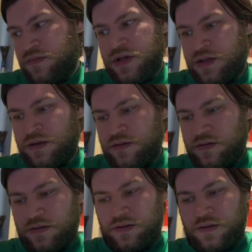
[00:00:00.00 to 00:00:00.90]
Nothing
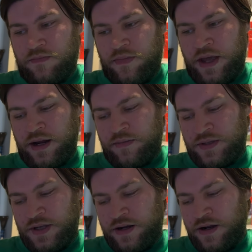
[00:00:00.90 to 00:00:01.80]
bad
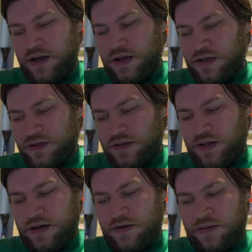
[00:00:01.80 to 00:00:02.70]
happens there. So
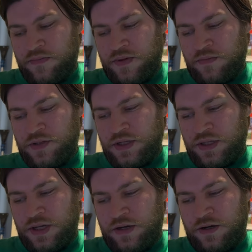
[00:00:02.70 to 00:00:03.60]
then I'm I'm
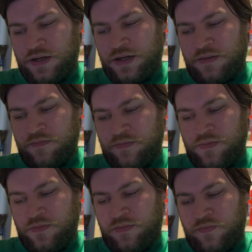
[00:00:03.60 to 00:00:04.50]
chilling here and I'm
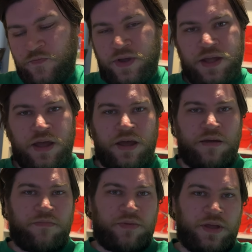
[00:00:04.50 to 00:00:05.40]
fight, uh,
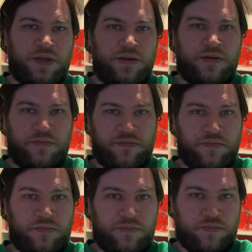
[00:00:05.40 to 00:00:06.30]
playing
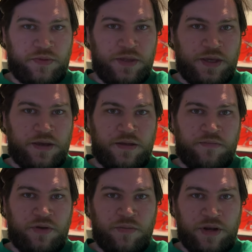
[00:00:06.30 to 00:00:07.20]
the uh,
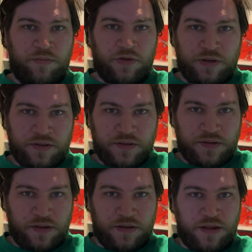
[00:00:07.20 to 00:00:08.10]
Pokemon Emeralds
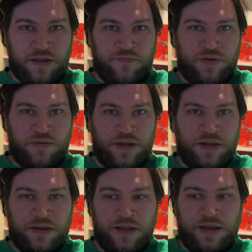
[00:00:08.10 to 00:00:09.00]
on the
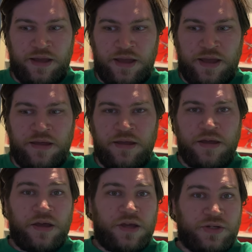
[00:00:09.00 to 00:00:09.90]
phone like I uh,
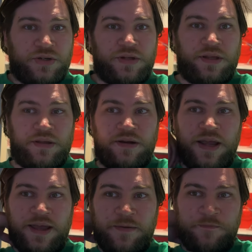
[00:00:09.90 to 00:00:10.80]
showed you the other day.